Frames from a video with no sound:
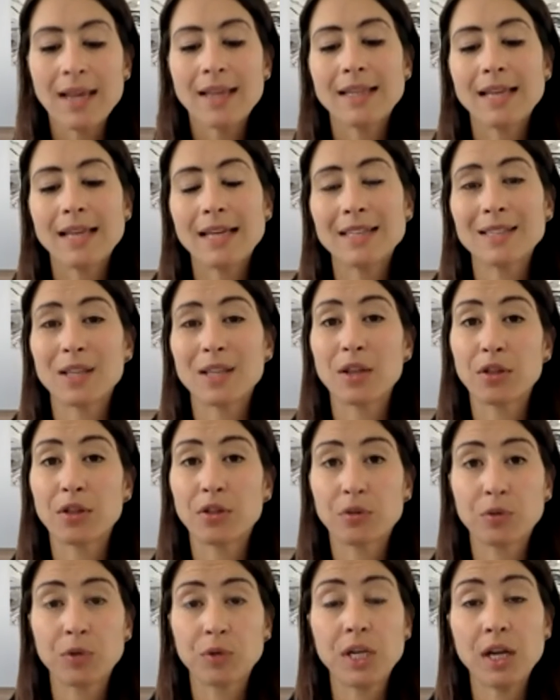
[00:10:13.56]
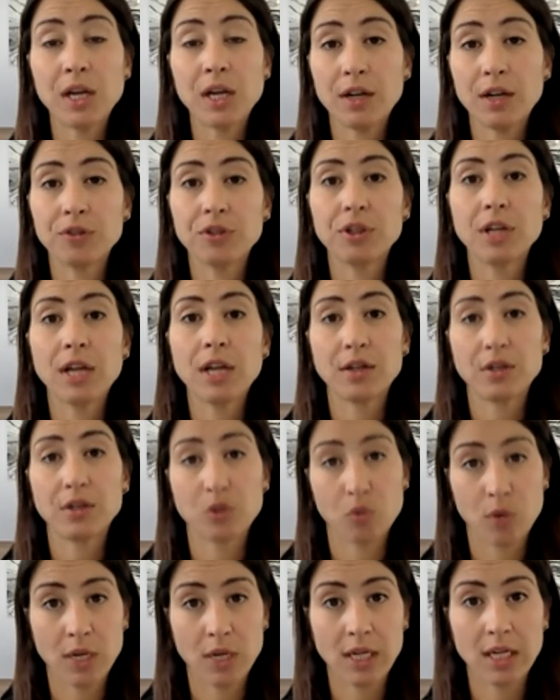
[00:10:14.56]
That is a
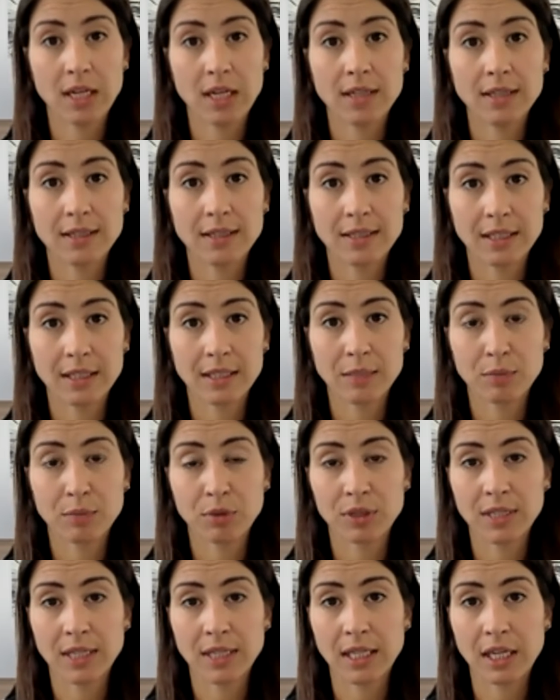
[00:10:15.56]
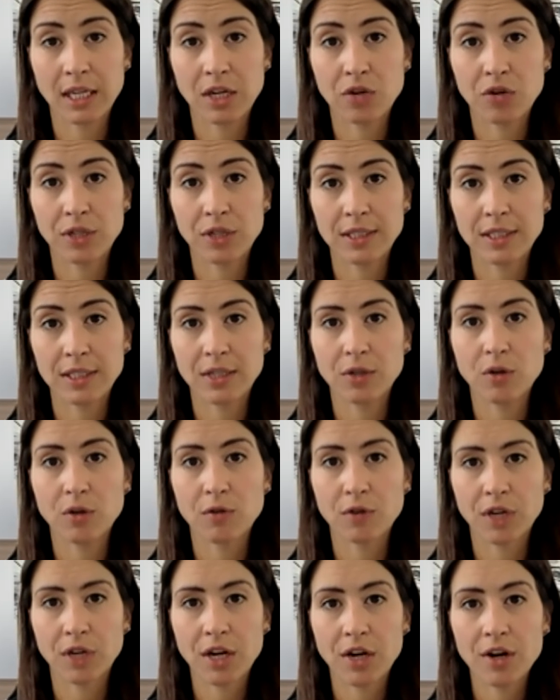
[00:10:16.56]
326% increase year
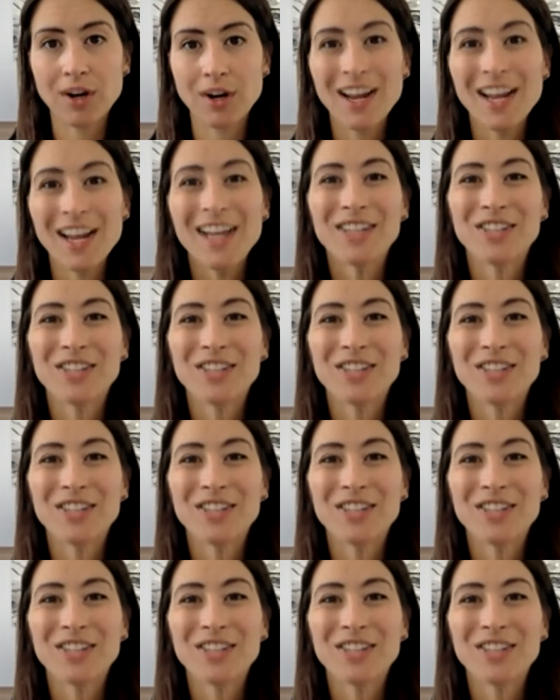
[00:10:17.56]
over year.